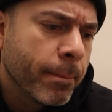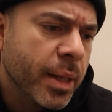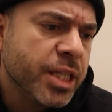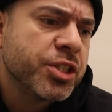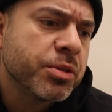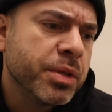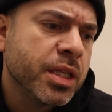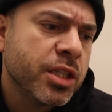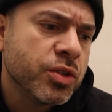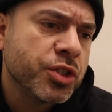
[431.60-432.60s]
it took me a
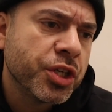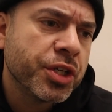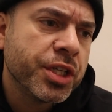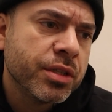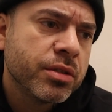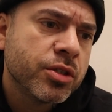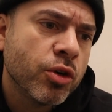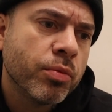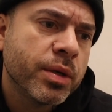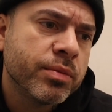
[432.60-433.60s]
little journey to
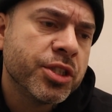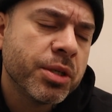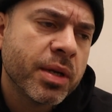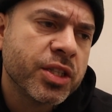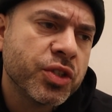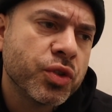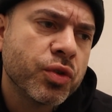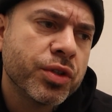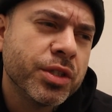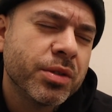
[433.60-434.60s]
open up the gym. Like the
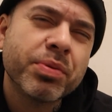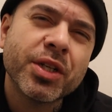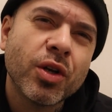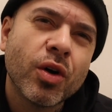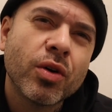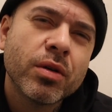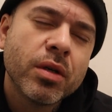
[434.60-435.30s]
story's pretty long.